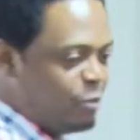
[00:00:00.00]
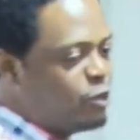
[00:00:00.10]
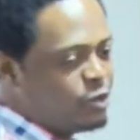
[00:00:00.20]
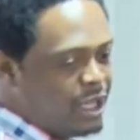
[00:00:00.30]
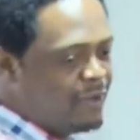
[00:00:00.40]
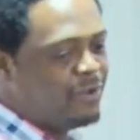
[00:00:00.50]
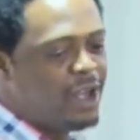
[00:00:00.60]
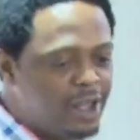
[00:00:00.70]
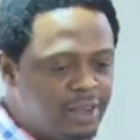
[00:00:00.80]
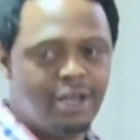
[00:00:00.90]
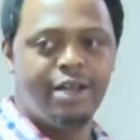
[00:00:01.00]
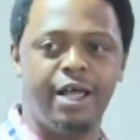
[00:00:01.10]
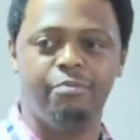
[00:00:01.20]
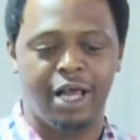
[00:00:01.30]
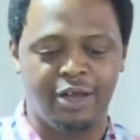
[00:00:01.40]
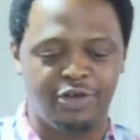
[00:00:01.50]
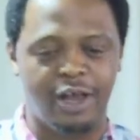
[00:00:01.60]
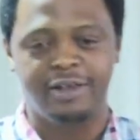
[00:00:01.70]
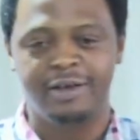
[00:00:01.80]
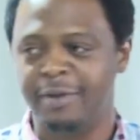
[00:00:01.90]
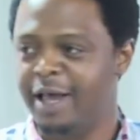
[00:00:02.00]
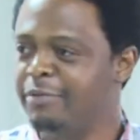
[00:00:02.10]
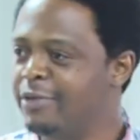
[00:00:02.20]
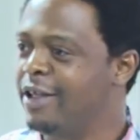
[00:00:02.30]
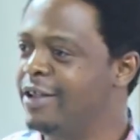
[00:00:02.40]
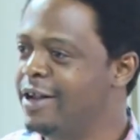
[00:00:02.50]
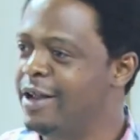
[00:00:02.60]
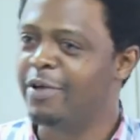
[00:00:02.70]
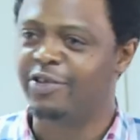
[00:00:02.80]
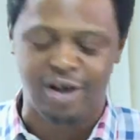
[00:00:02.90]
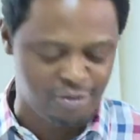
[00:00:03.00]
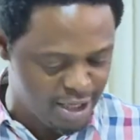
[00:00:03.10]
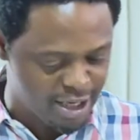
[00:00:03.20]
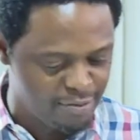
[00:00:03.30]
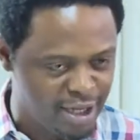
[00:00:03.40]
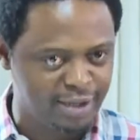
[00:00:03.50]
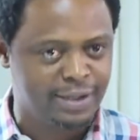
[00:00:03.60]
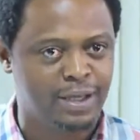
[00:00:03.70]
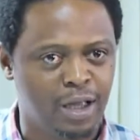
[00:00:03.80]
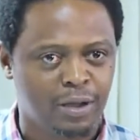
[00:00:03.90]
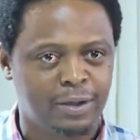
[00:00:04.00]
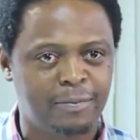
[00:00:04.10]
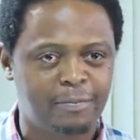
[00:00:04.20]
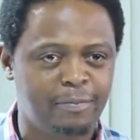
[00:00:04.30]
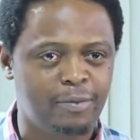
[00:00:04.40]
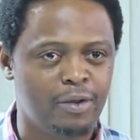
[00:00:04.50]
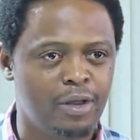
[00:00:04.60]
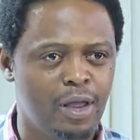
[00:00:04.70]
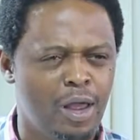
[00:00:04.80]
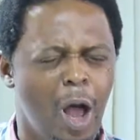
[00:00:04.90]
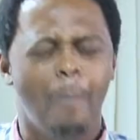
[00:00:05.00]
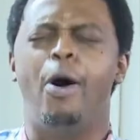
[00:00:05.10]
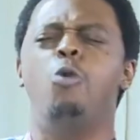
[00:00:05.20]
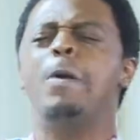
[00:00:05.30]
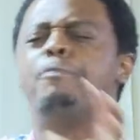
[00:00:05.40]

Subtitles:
will leave? The nameless shall remain nameless. But we